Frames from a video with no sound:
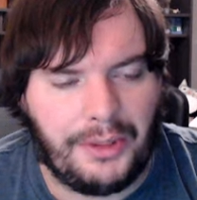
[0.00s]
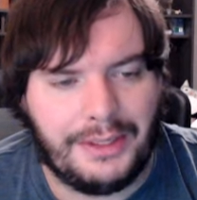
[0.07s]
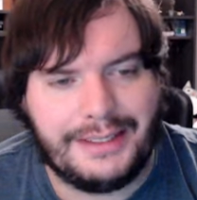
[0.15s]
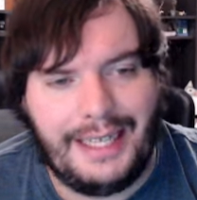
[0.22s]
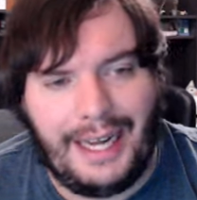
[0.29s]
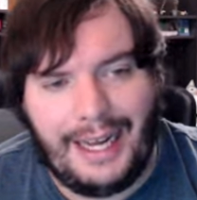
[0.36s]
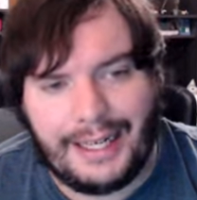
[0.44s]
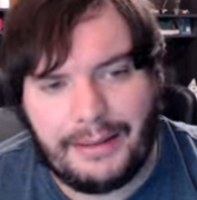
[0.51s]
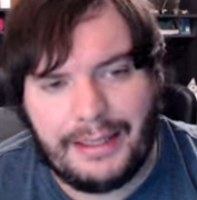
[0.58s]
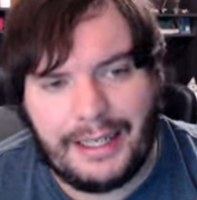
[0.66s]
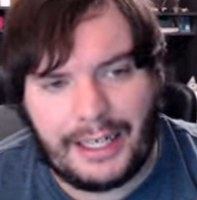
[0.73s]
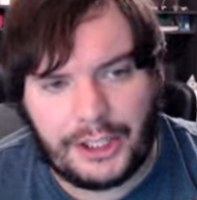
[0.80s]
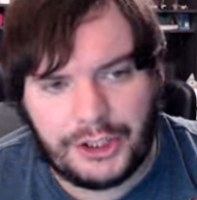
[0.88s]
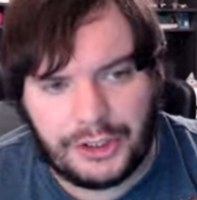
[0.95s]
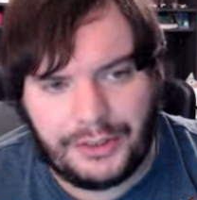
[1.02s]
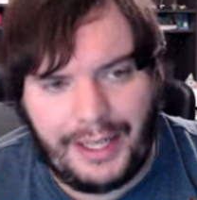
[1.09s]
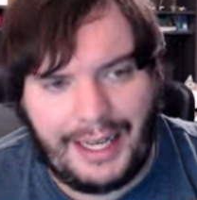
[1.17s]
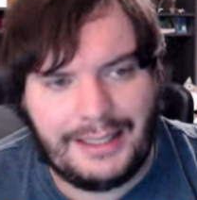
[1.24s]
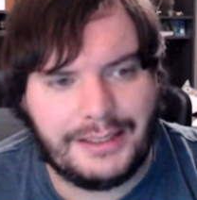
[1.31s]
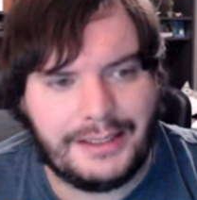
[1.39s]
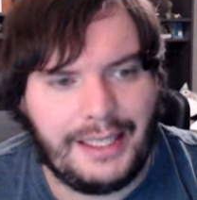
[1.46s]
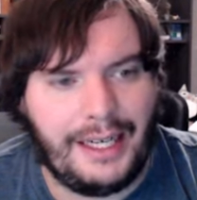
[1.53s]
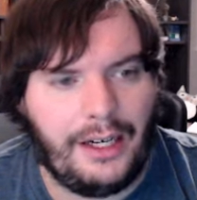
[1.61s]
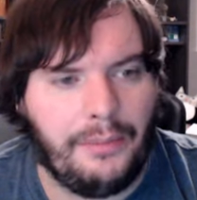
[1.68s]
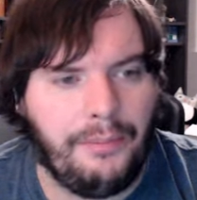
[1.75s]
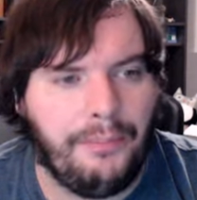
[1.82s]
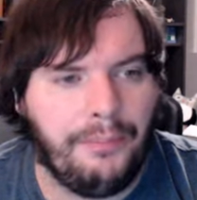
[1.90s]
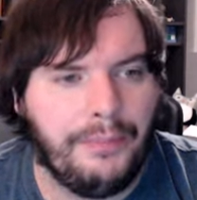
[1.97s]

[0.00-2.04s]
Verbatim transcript: our deck, get extra lands down.